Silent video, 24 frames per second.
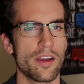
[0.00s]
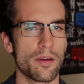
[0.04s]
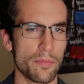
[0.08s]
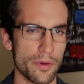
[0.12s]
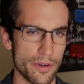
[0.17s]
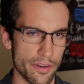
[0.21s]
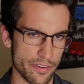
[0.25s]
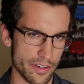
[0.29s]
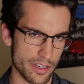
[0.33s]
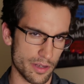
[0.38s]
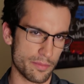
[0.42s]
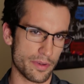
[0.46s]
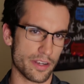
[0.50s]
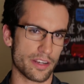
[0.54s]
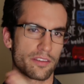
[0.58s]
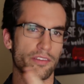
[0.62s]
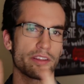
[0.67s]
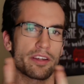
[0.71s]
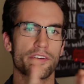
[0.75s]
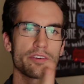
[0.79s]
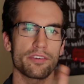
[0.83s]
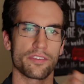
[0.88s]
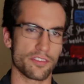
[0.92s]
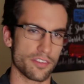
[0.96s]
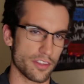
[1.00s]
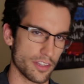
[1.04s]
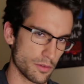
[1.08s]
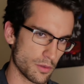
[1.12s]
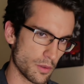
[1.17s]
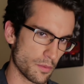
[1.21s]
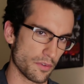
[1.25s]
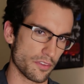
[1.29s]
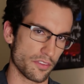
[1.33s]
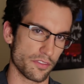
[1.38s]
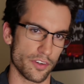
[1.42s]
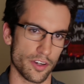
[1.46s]
but I'll come back later and see
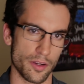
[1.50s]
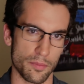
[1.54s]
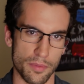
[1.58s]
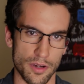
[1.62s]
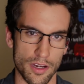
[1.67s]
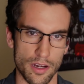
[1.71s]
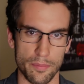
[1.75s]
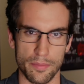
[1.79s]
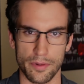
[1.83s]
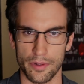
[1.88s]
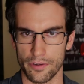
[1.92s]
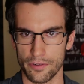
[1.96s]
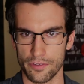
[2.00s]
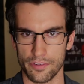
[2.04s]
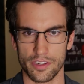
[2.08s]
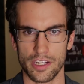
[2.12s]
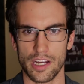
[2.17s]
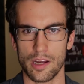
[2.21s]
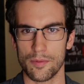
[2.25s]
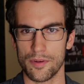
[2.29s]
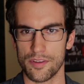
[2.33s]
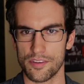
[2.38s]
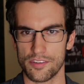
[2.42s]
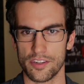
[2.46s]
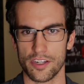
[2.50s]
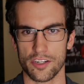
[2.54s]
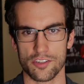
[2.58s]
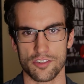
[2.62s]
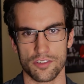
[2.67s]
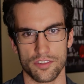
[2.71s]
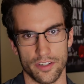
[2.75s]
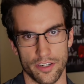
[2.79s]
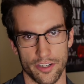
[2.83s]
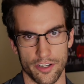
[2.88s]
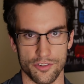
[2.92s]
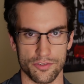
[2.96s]
what was very popular in the comment
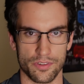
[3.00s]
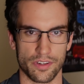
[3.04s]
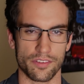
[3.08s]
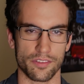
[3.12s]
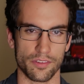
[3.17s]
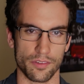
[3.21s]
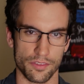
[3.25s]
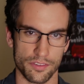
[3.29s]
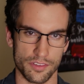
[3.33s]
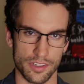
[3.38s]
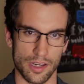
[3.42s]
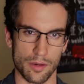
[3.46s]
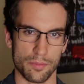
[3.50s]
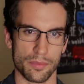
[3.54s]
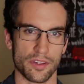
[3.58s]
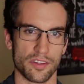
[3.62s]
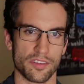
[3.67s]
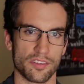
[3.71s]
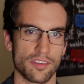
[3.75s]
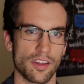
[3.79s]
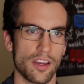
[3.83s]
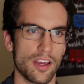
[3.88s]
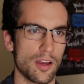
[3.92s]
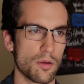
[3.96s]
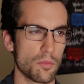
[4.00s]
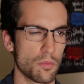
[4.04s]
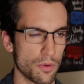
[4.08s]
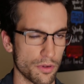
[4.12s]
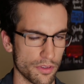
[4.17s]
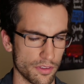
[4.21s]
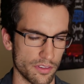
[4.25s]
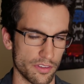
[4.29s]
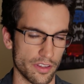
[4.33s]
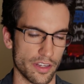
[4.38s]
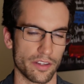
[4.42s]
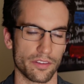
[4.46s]
section and address those topics
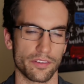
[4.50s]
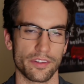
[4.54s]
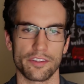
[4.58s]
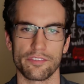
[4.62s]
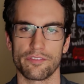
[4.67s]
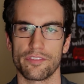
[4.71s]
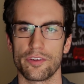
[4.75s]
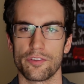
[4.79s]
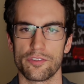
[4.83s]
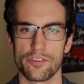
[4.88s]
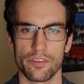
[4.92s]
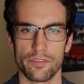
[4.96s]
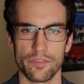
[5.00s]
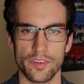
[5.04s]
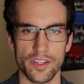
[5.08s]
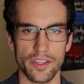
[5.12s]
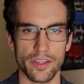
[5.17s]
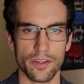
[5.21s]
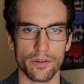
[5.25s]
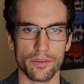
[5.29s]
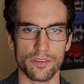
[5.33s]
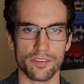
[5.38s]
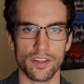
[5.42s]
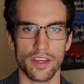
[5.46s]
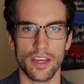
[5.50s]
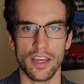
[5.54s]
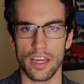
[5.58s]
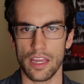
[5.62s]
more than likely in future videos.